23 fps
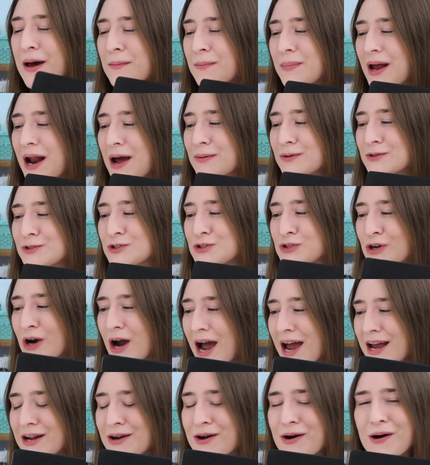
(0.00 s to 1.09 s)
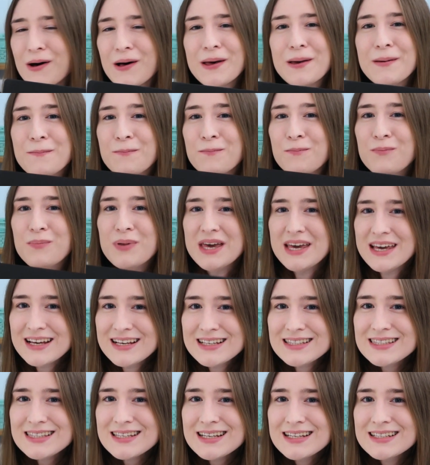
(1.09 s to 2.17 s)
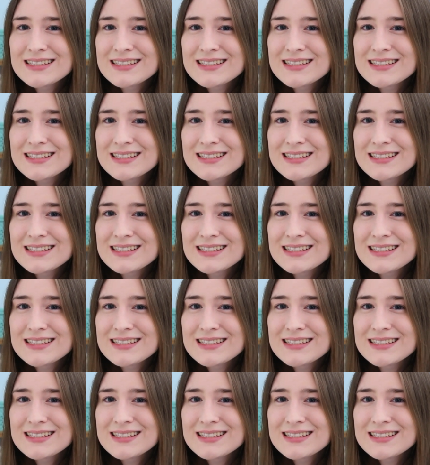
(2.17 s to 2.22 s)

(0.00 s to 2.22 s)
But I will try to call it bigz